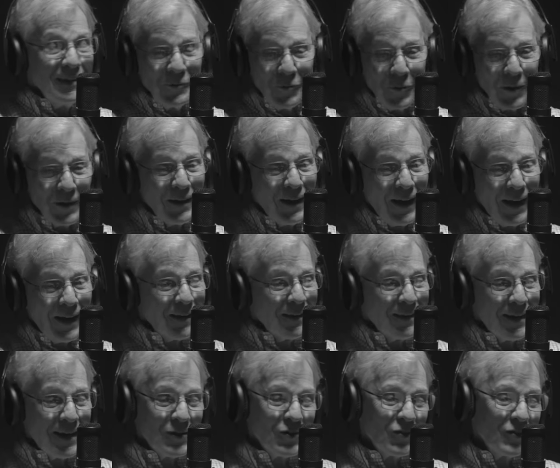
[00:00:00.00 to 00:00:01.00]
We had
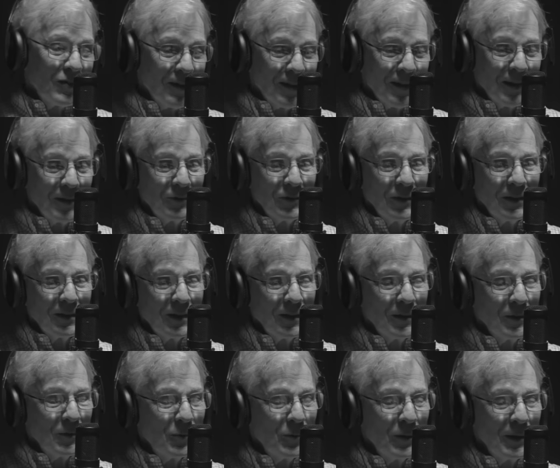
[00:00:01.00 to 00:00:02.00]
that stuff, you know.